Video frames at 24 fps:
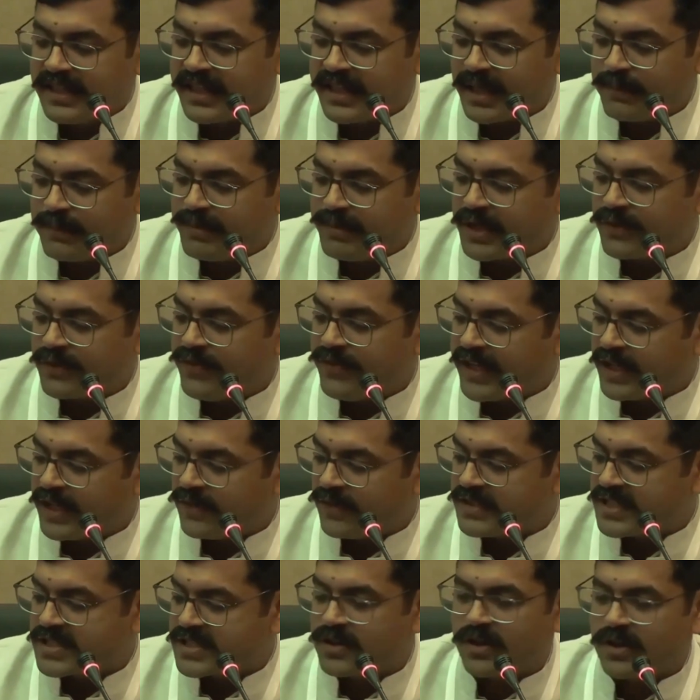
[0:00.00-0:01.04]
And I'm a big fan
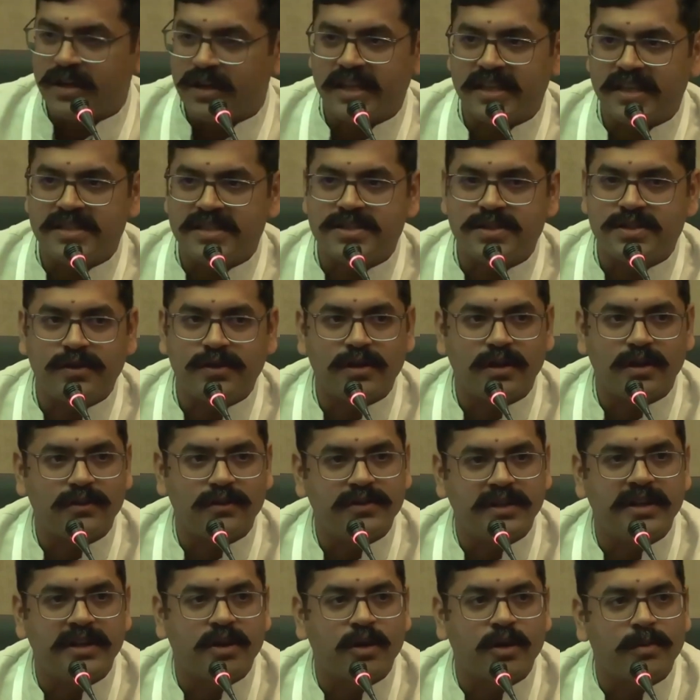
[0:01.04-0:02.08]
of this Nordic Institute
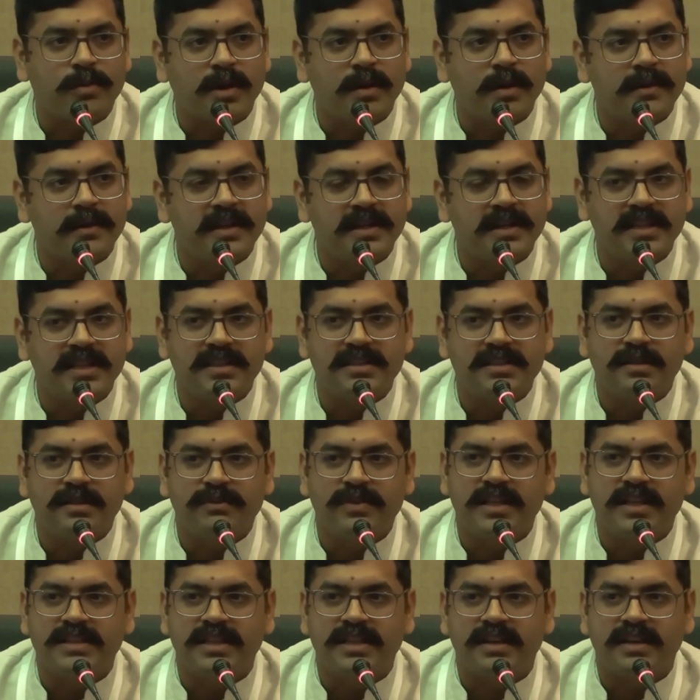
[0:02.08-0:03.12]
of Interoperability, the
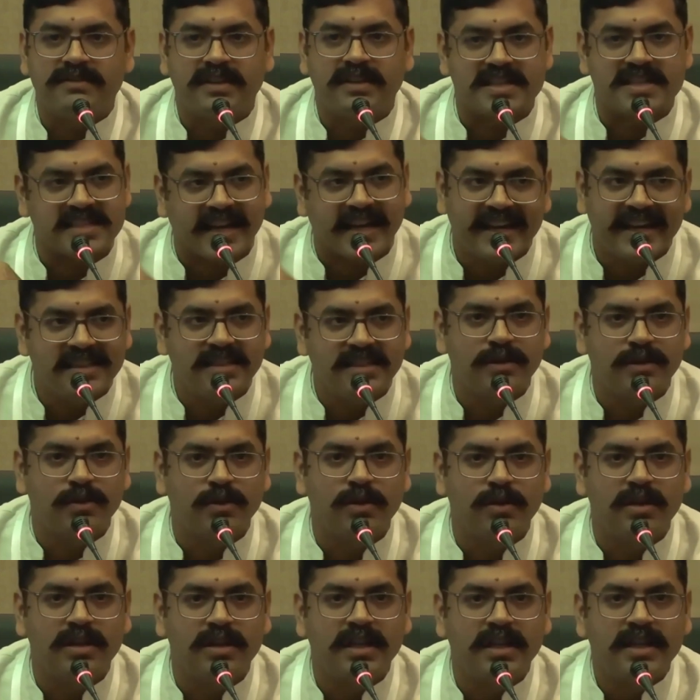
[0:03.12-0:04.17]
way they have designed the
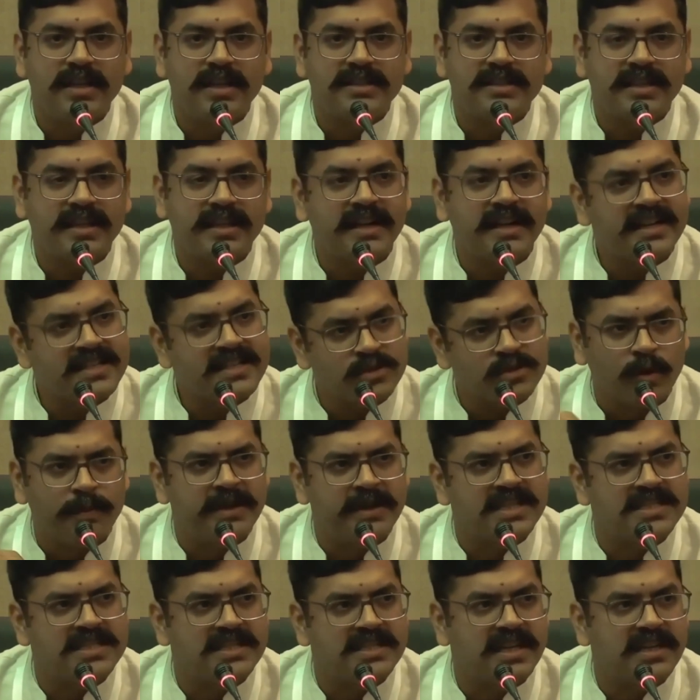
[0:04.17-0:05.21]
whole thing. And it is
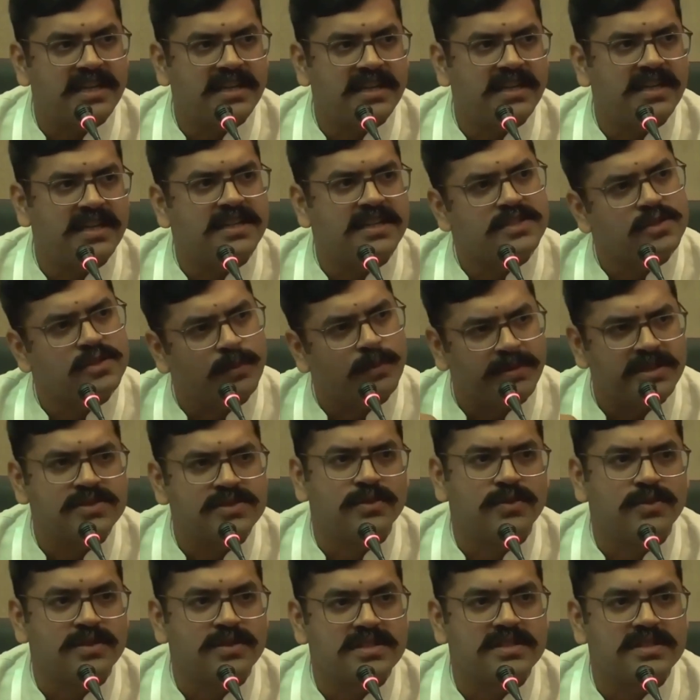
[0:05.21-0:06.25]
open standard, it is open
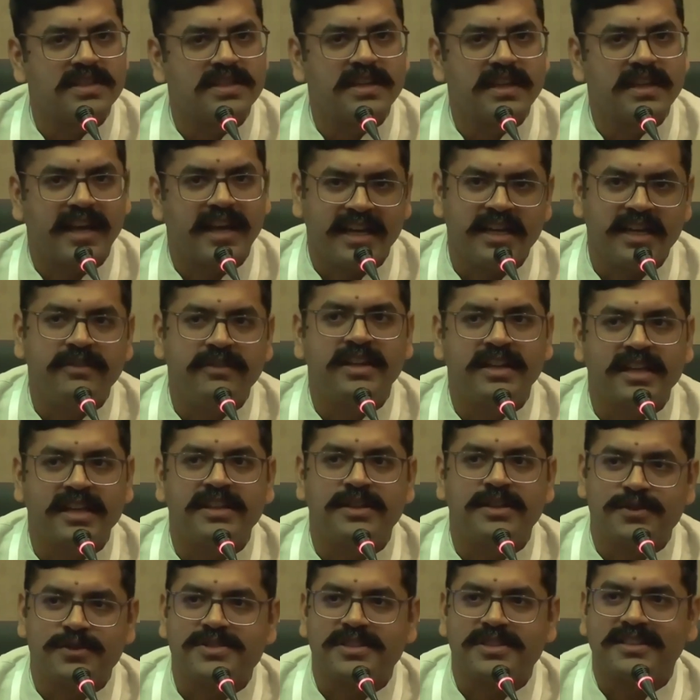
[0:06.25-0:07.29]
source, anyone
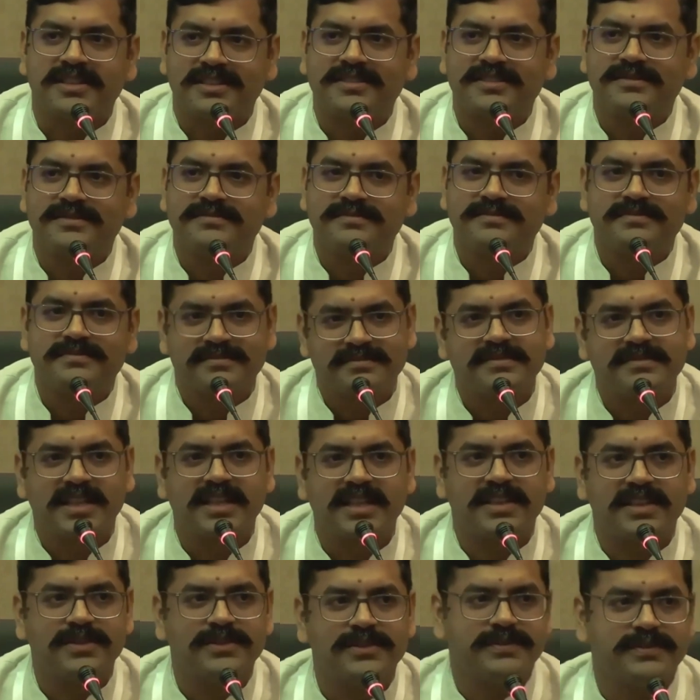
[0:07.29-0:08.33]
can use it.
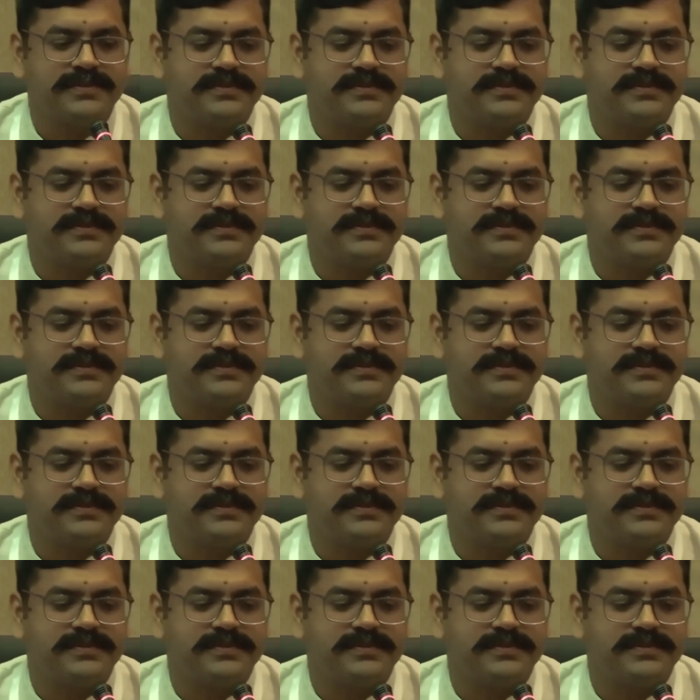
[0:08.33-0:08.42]
Thank you.